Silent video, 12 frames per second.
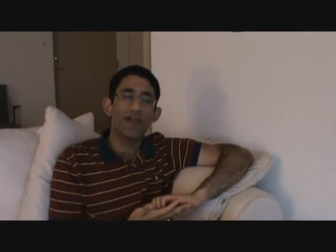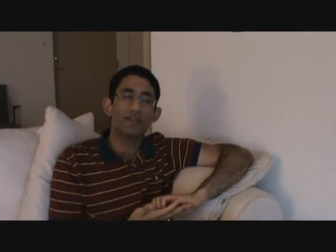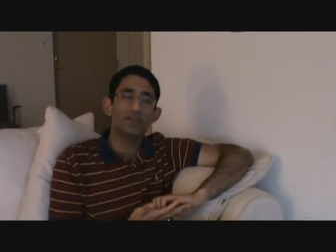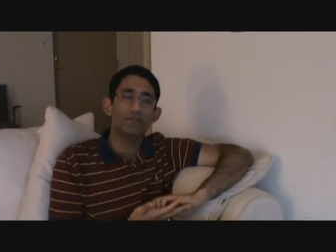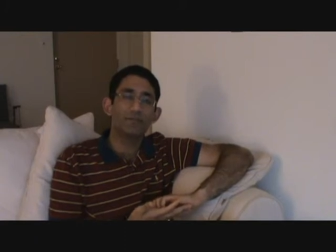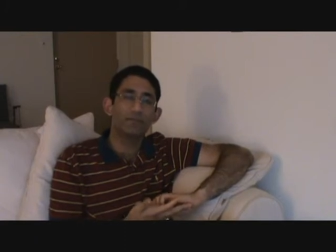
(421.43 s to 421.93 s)

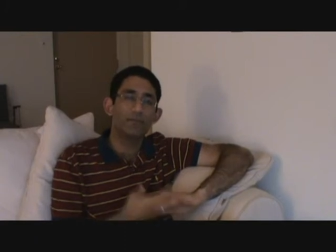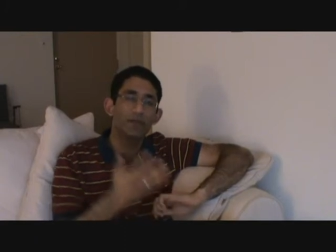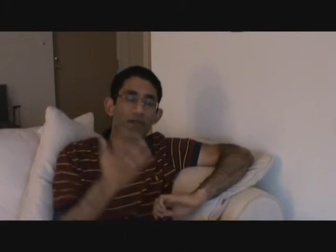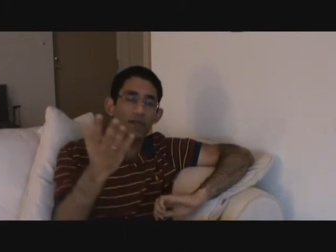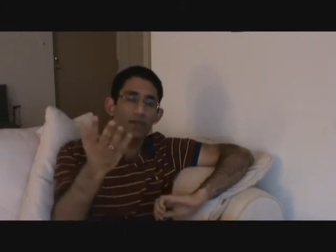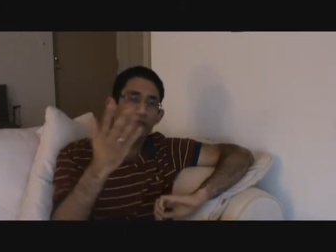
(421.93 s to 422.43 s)
as
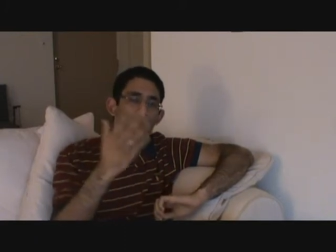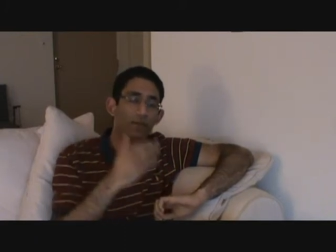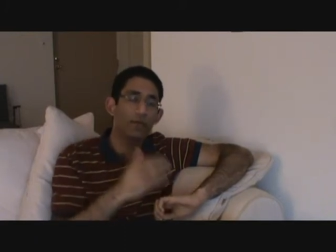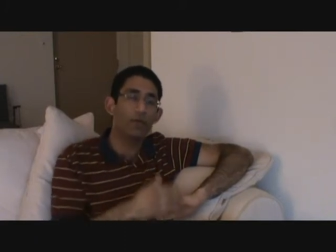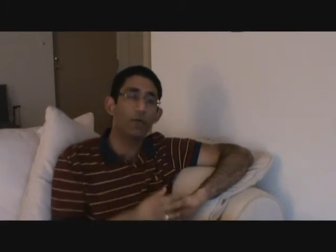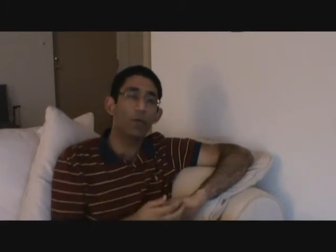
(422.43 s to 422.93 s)

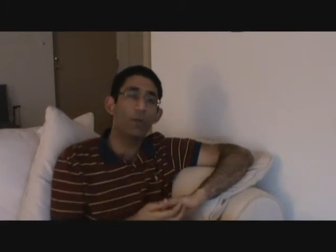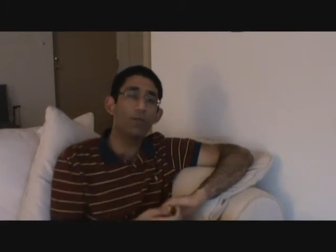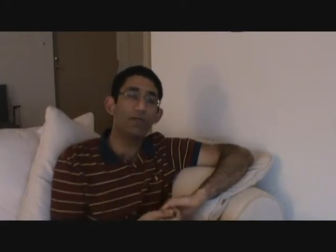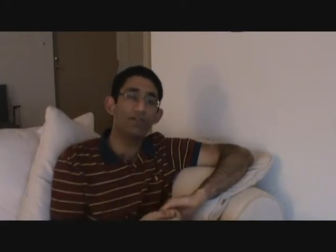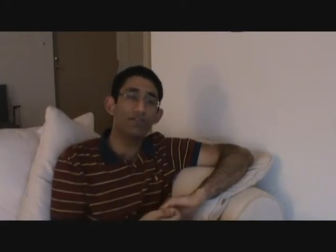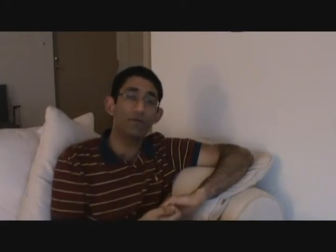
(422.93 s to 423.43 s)
the global
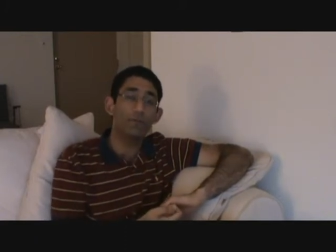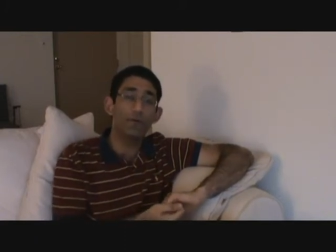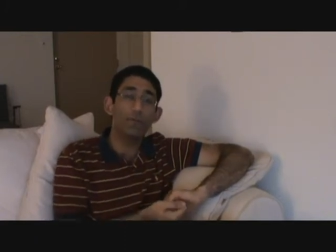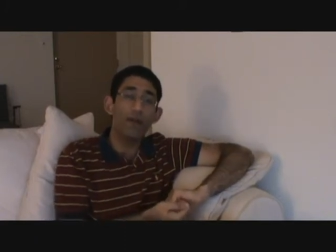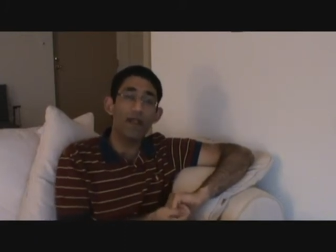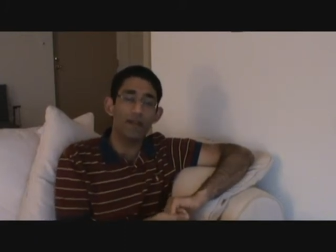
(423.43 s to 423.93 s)
presence of
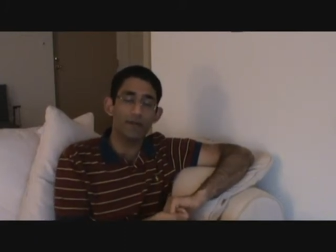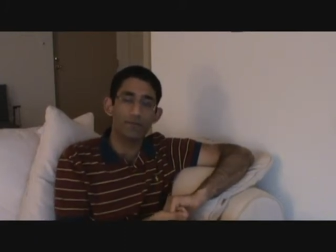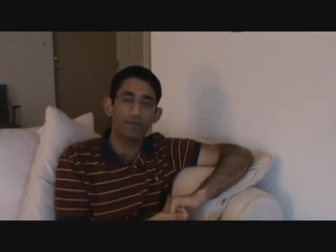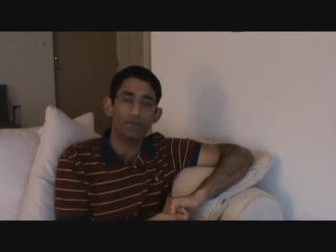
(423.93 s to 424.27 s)
your brand.